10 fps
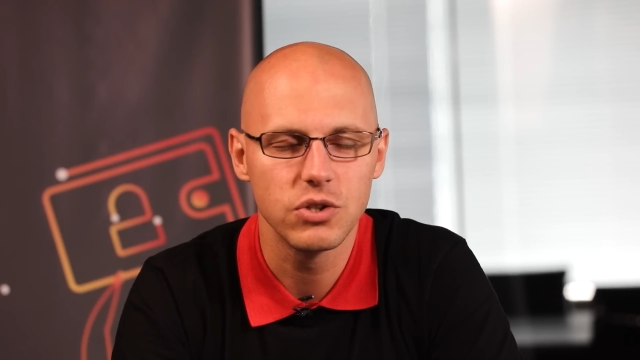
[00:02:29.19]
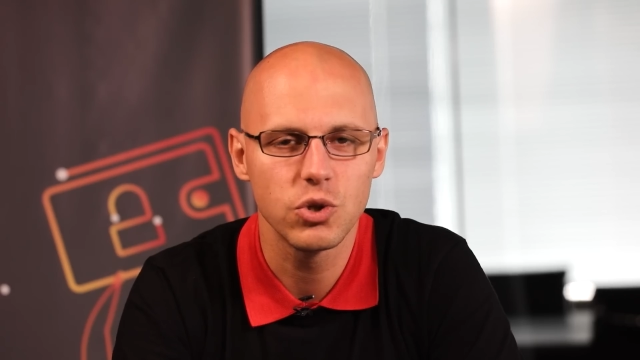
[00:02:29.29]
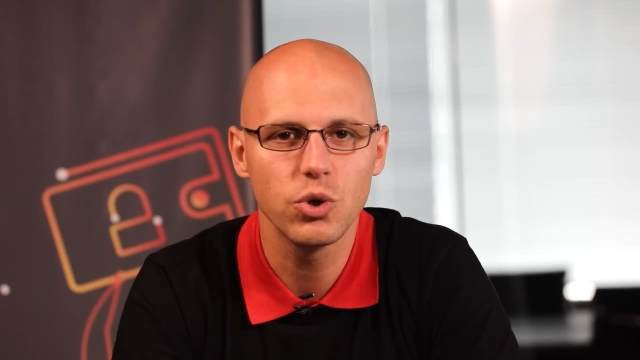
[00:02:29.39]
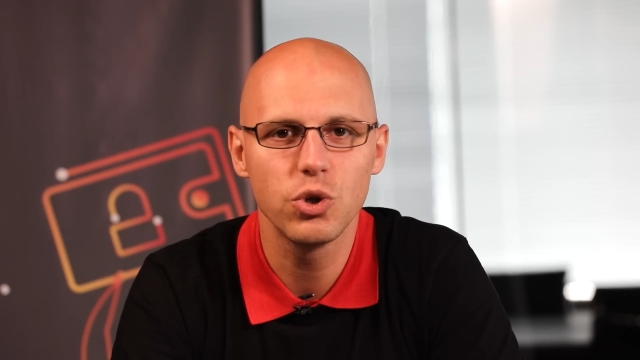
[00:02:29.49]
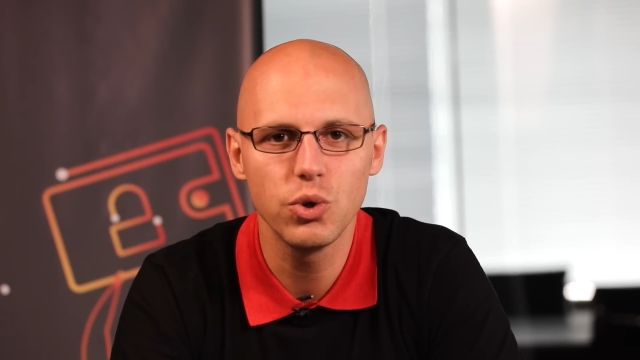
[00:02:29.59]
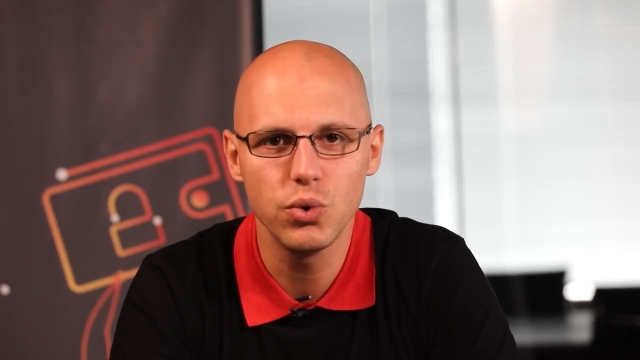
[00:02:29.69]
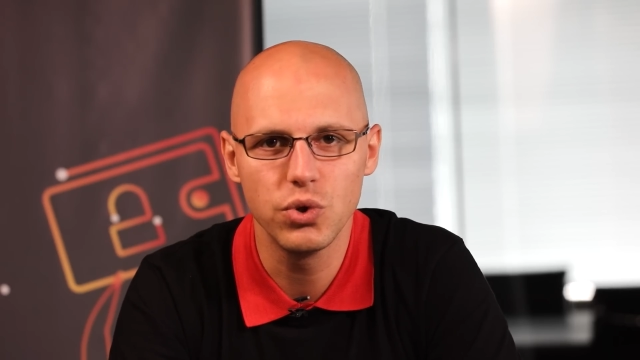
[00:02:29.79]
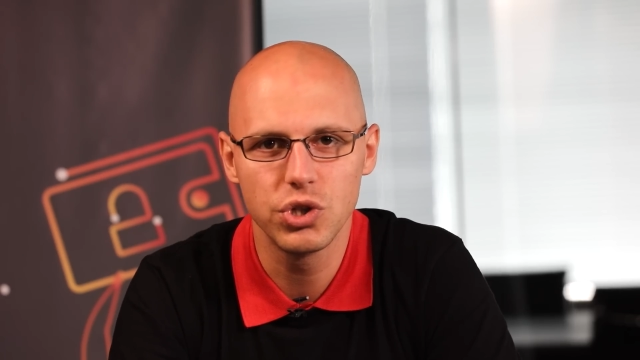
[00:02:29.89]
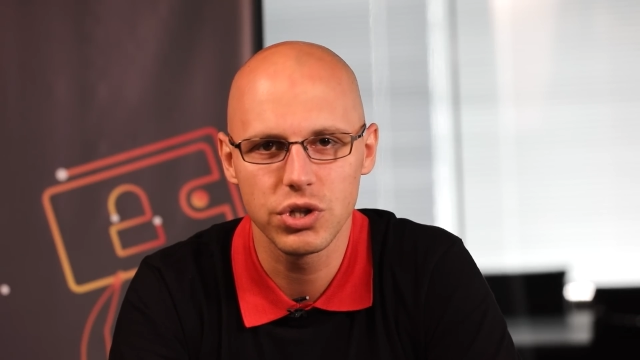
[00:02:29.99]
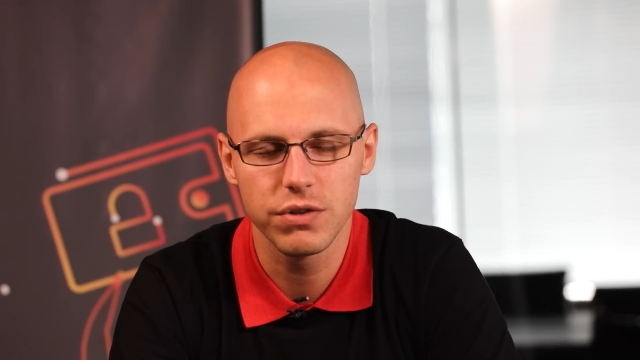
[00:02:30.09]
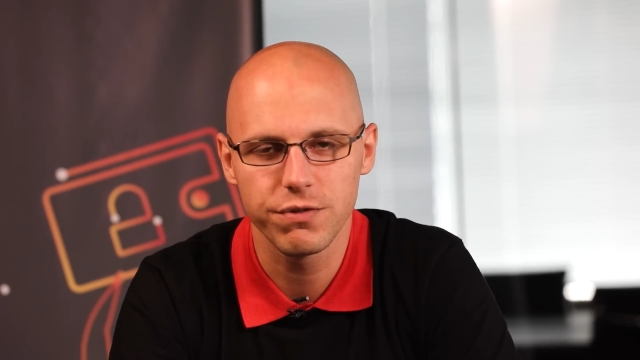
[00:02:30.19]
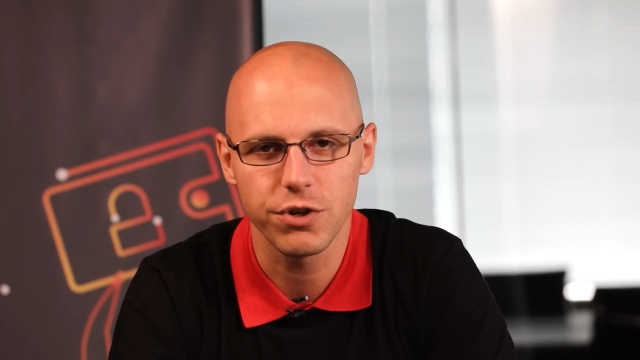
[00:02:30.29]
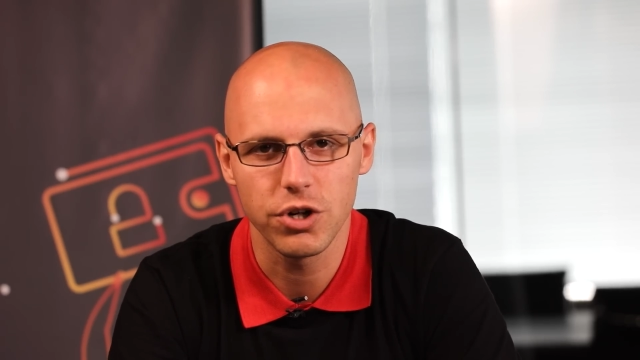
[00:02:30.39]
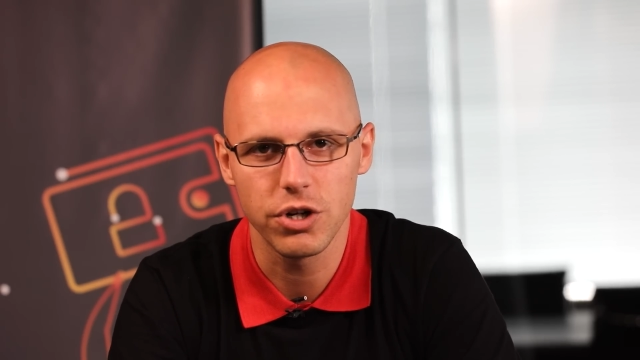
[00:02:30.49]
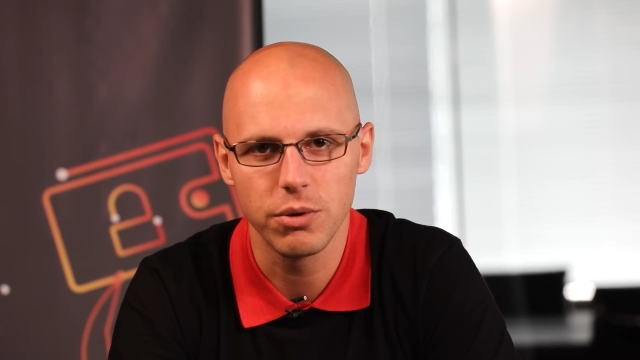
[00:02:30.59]
so huge
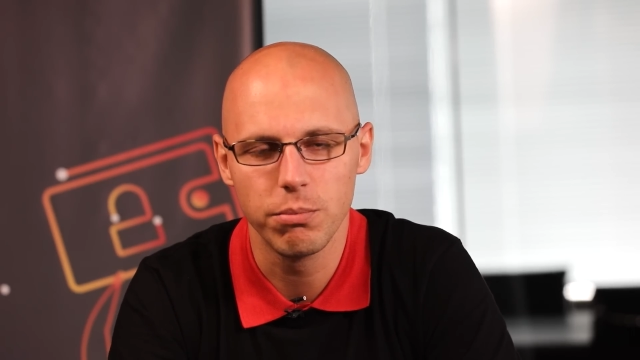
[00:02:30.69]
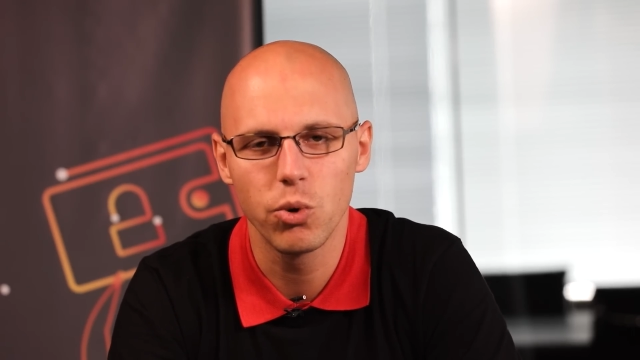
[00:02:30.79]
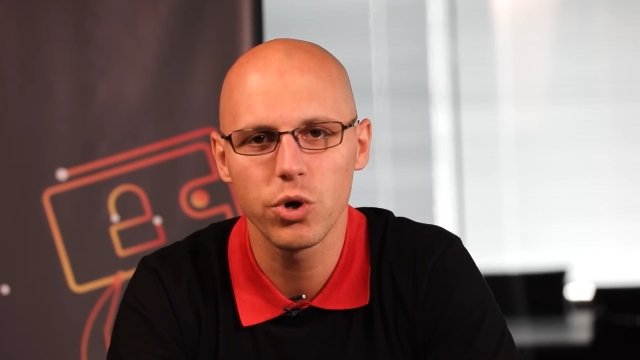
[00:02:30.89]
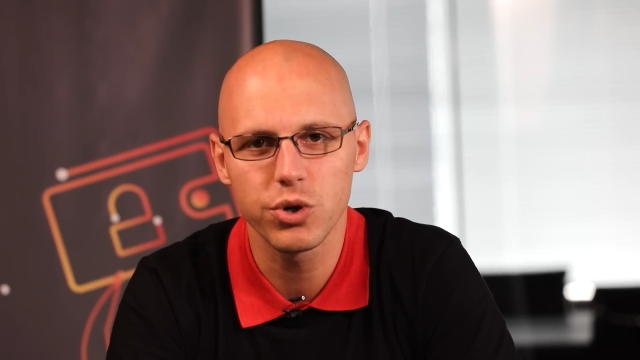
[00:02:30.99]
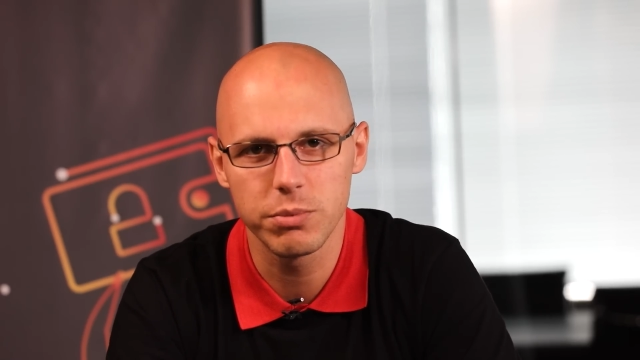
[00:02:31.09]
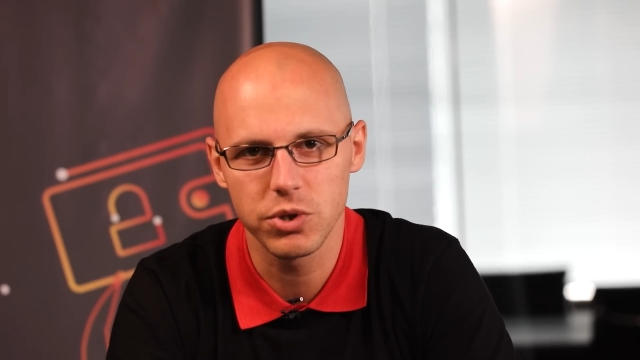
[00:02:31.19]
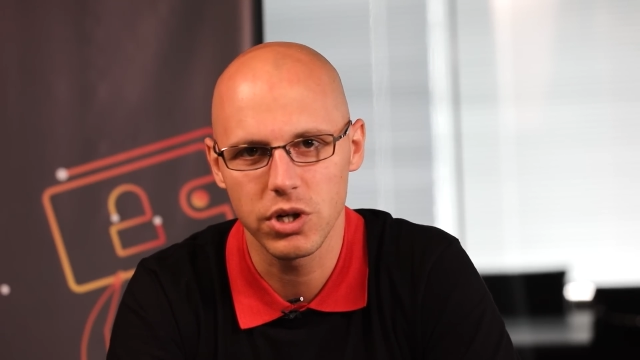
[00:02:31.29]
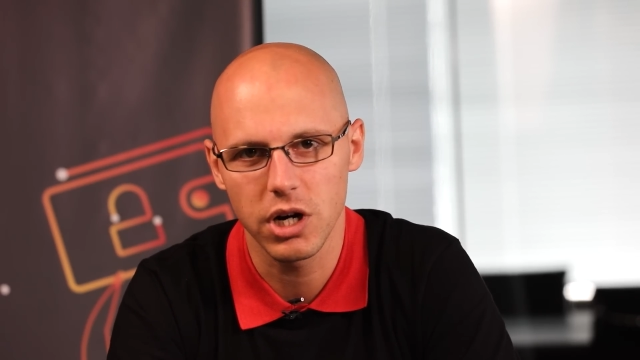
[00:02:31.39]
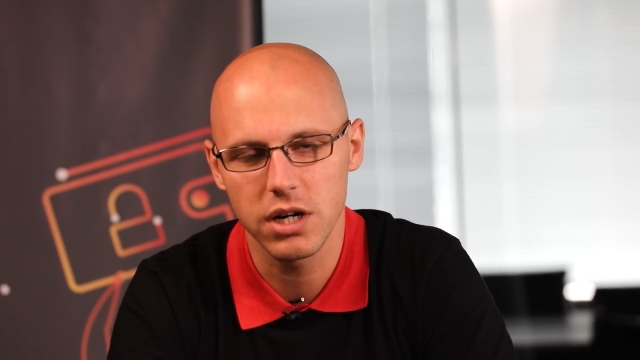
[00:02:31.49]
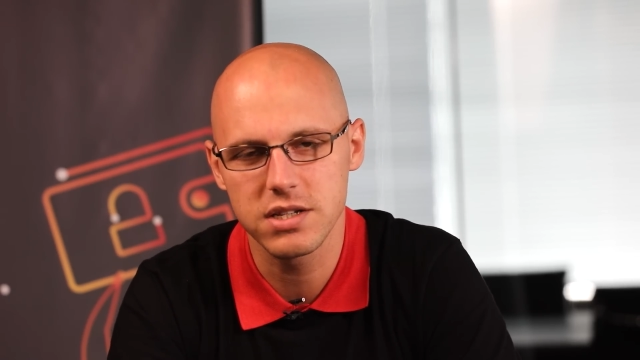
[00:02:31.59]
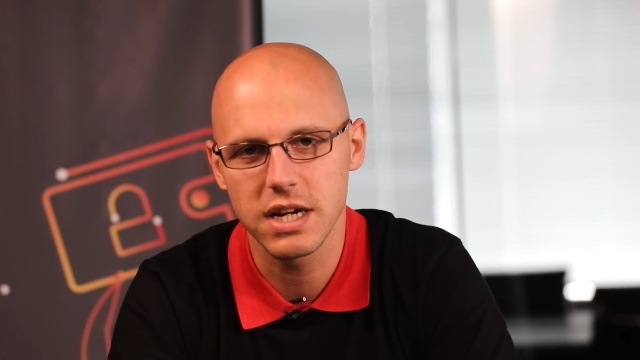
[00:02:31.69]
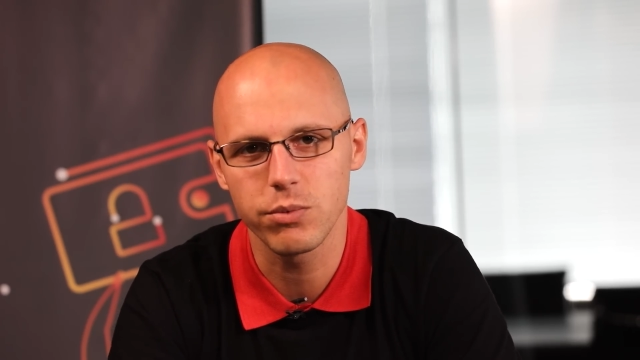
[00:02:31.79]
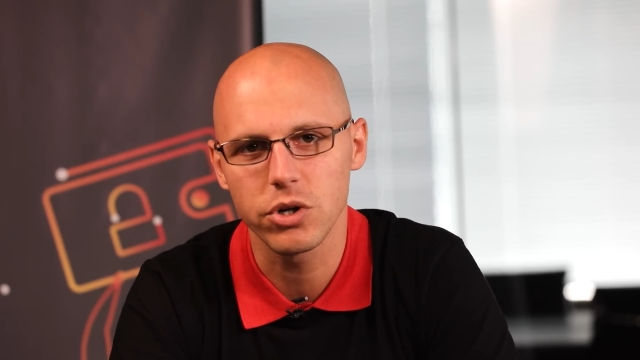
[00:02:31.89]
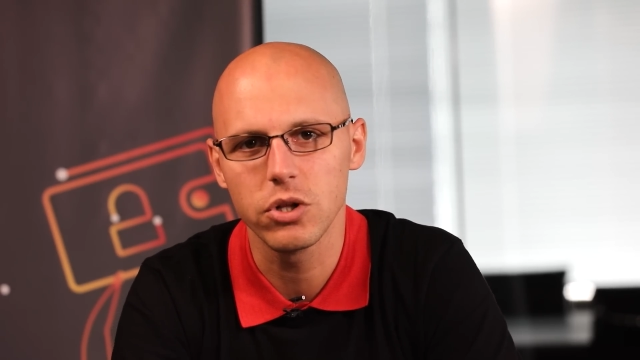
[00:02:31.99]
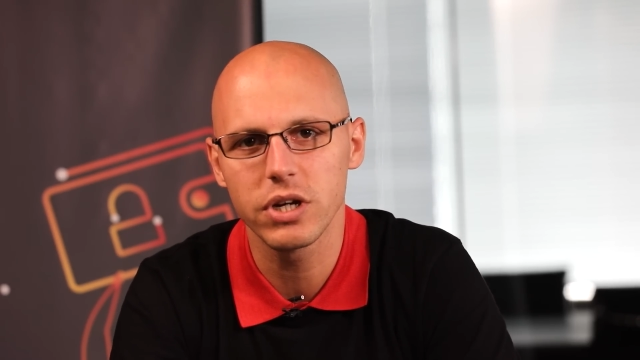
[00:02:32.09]
for more crypto cards that
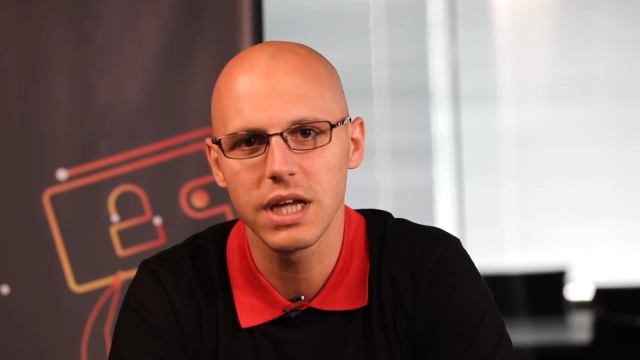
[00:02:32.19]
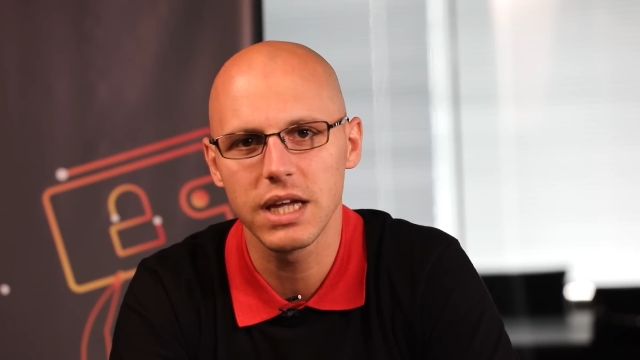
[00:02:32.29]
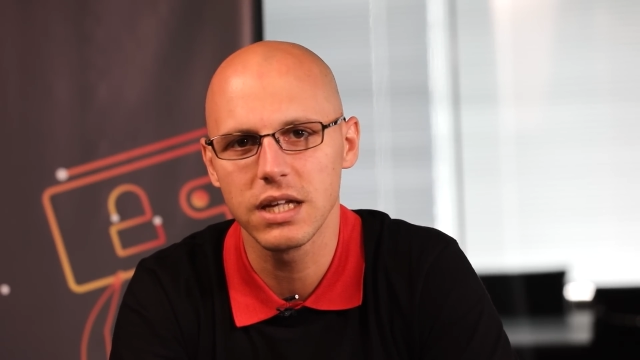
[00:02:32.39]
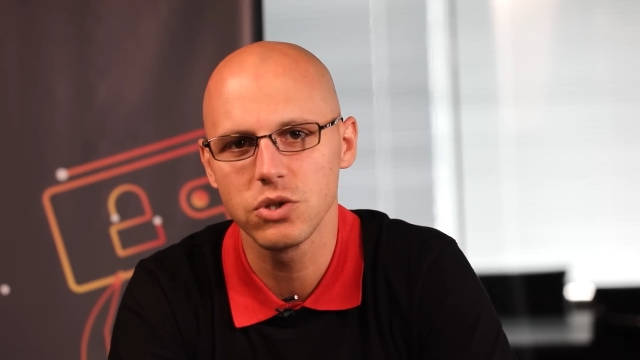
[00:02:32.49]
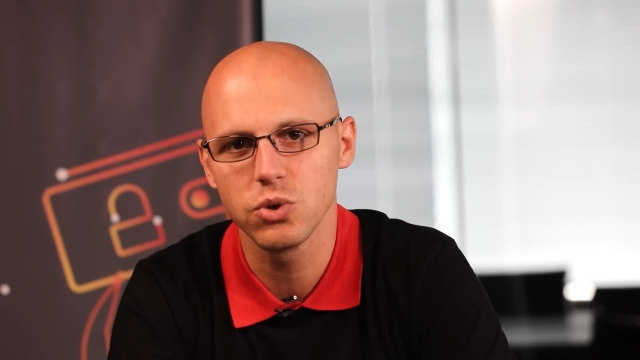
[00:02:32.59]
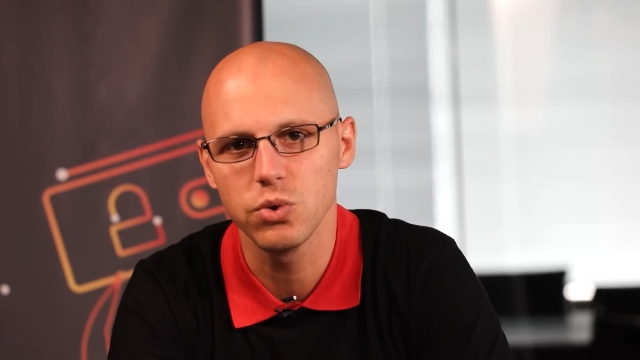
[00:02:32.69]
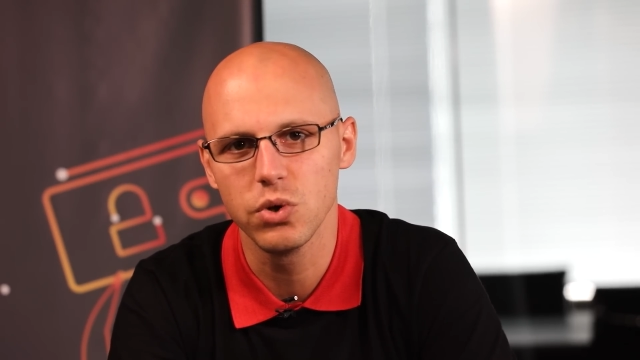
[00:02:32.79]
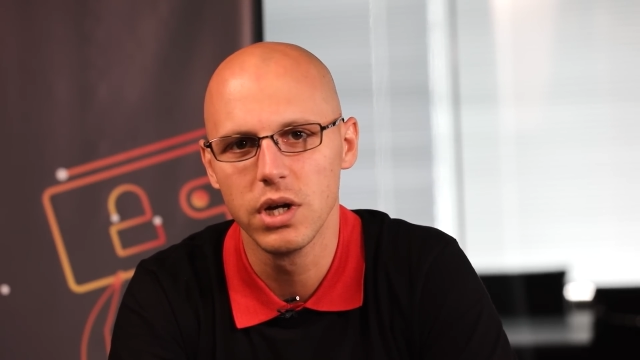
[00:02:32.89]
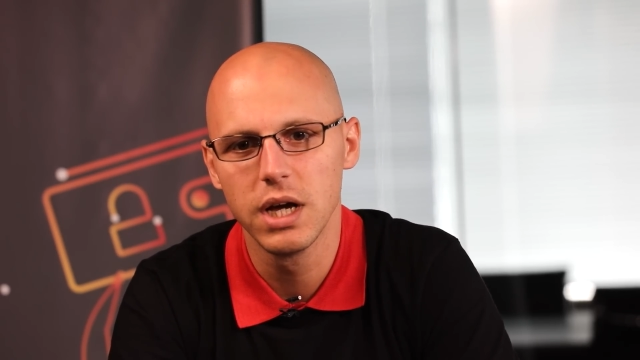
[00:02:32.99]
we're looking into